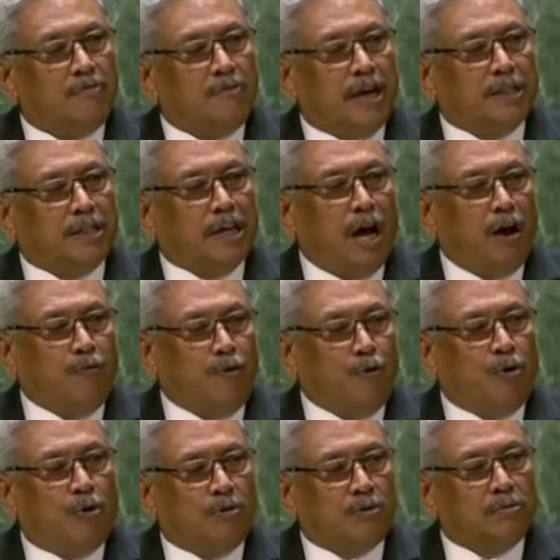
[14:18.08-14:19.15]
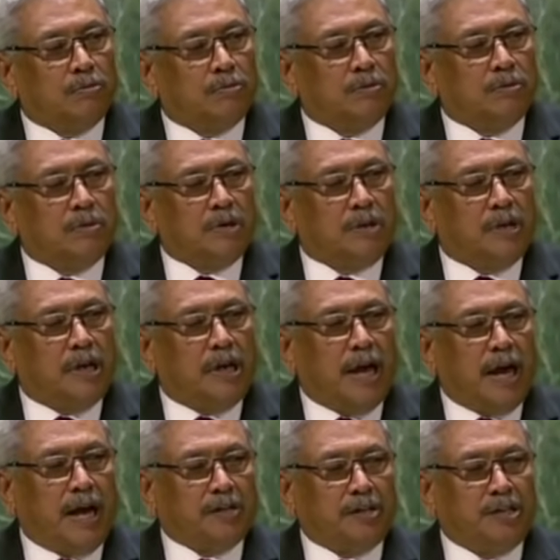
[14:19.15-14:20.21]
We are therefore
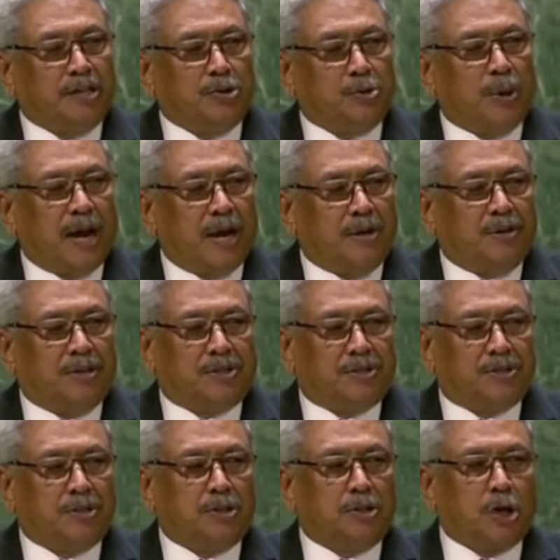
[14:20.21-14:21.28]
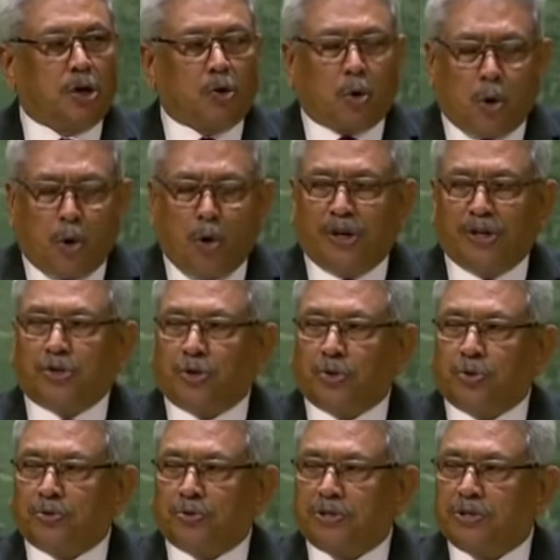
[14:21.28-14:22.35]
acting to address the core
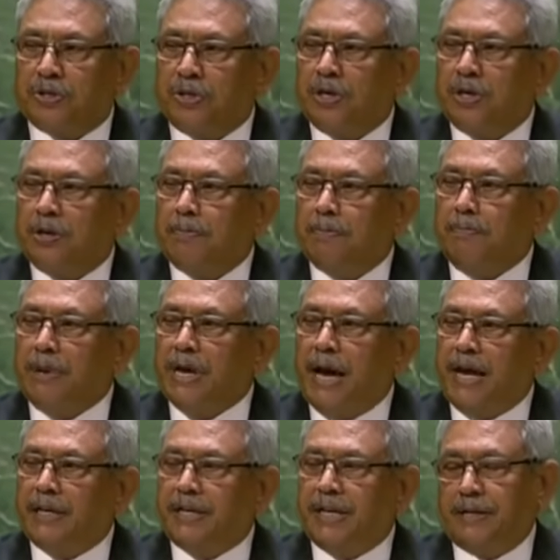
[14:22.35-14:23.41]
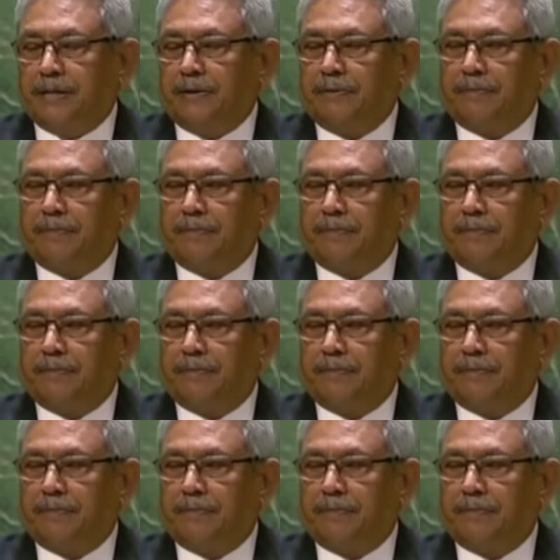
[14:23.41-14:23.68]
issues behind it,